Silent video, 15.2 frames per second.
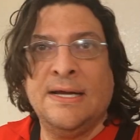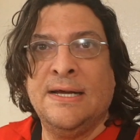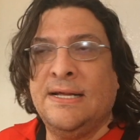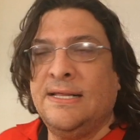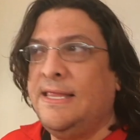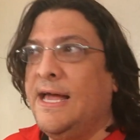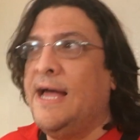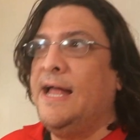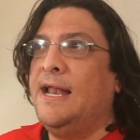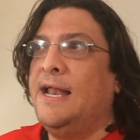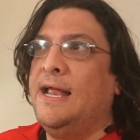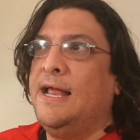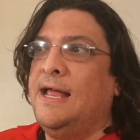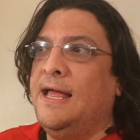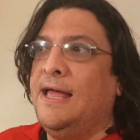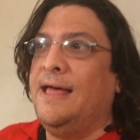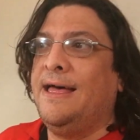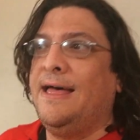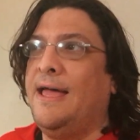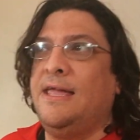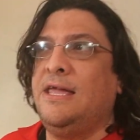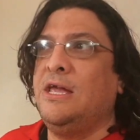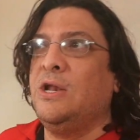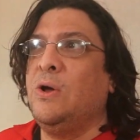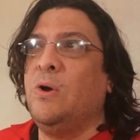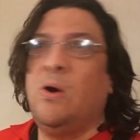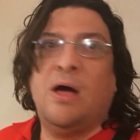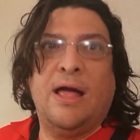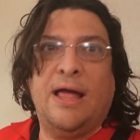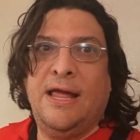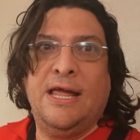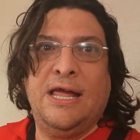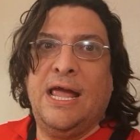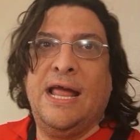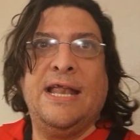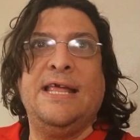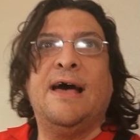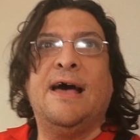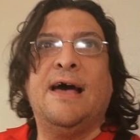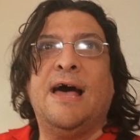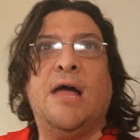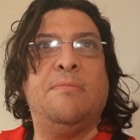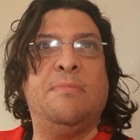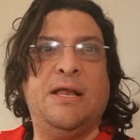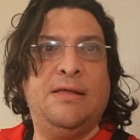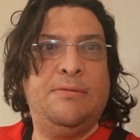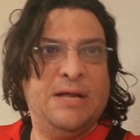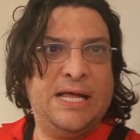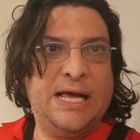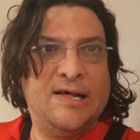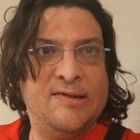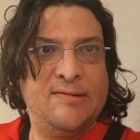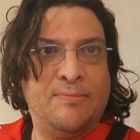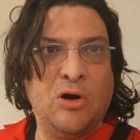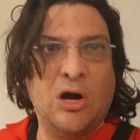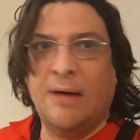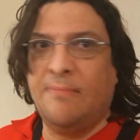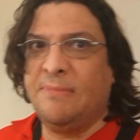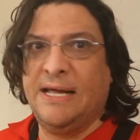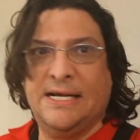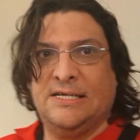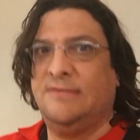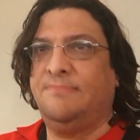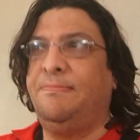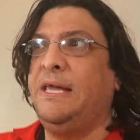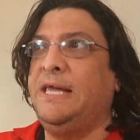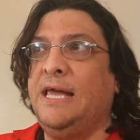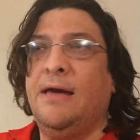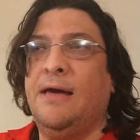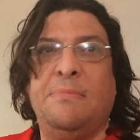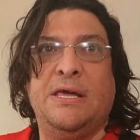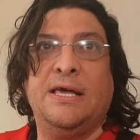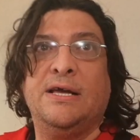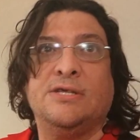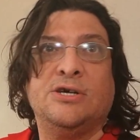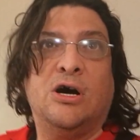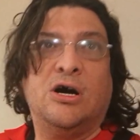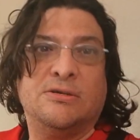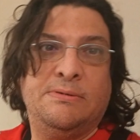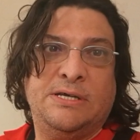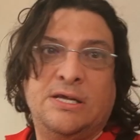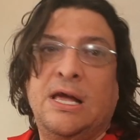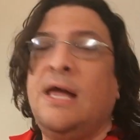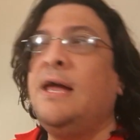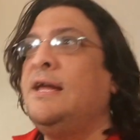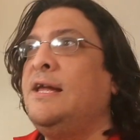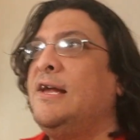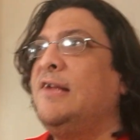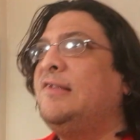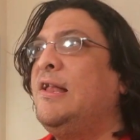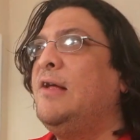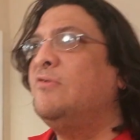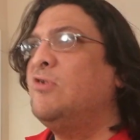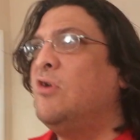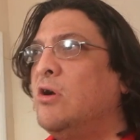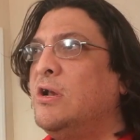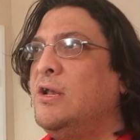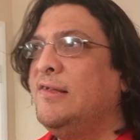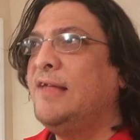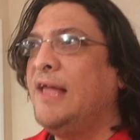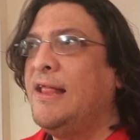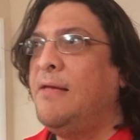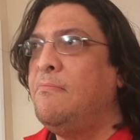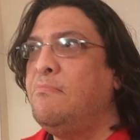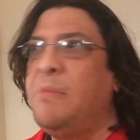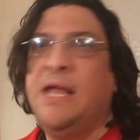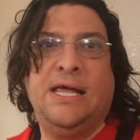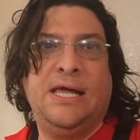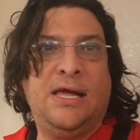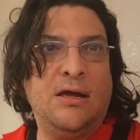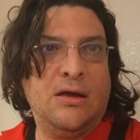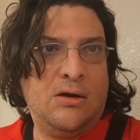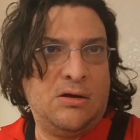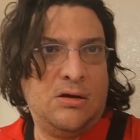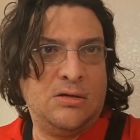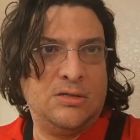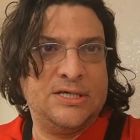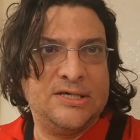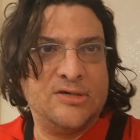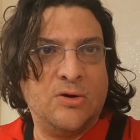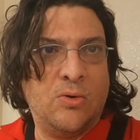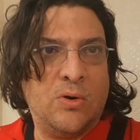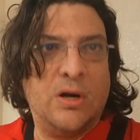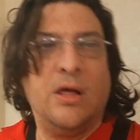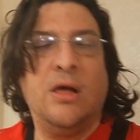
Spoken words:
that, you know, any time anybody has a problem, they can just PM me and talk to me. Yesterday, I was talking to this guy named Benny on Discord,